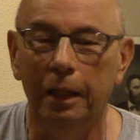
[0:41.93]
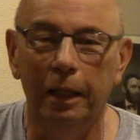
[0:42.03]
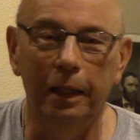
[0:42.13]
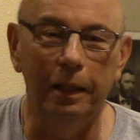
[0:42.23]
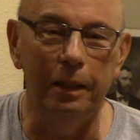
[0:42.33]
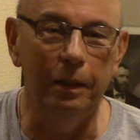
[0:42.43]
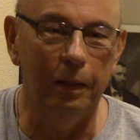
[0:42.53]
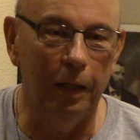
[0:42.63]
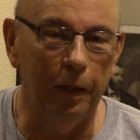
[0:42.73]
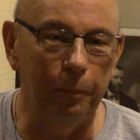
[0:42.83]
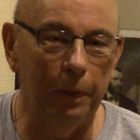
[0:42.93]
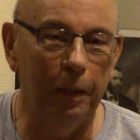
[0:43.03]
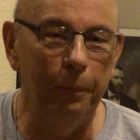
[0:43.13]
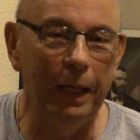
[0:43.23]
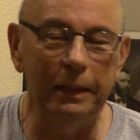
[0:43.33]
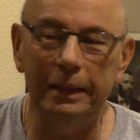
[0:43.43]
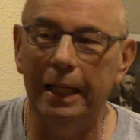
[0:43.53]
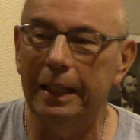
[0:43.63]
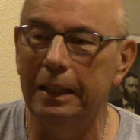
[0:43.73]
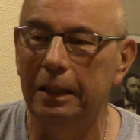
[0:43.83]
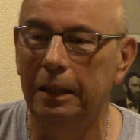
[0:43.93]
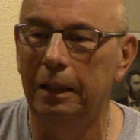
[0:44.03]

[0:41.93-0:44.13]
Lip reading: on May 2nd,